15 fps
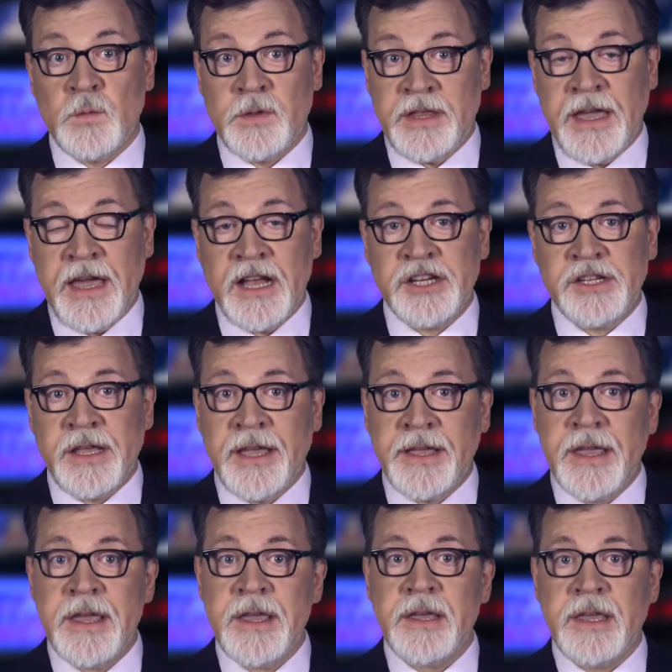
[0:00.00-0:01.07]
with the hashtag
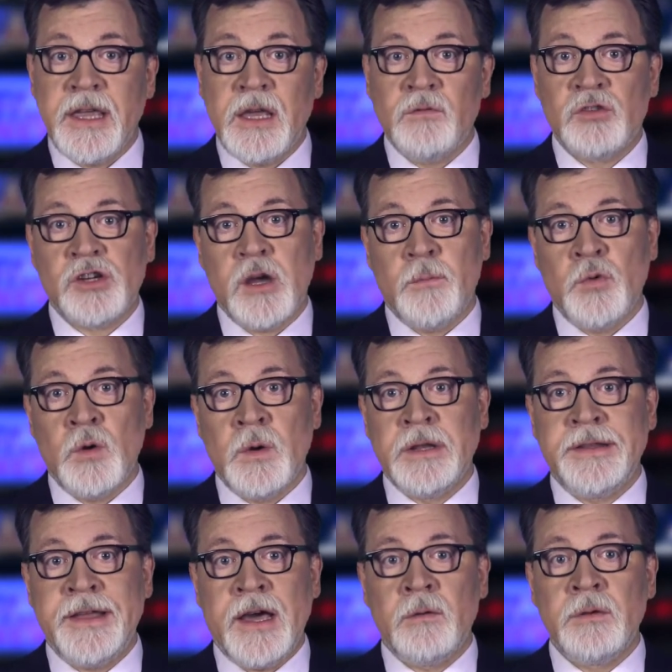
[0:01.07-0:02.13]
Kiev shot
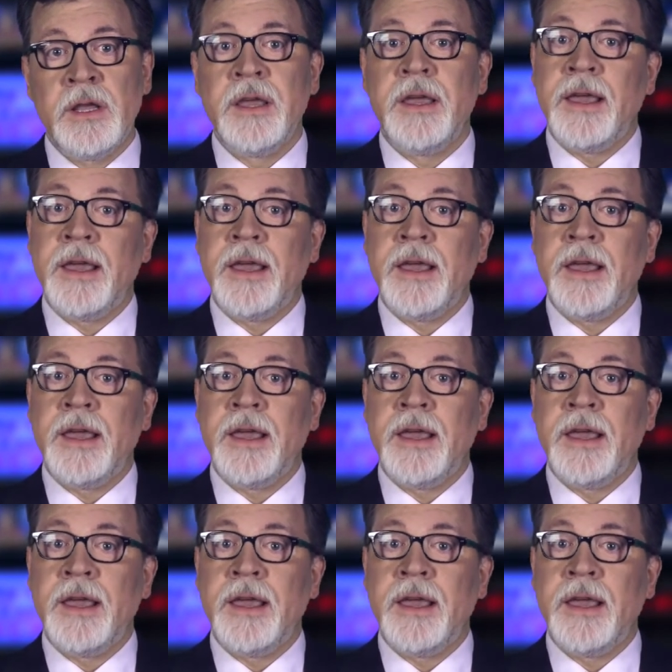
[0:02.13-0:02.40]
Boeing down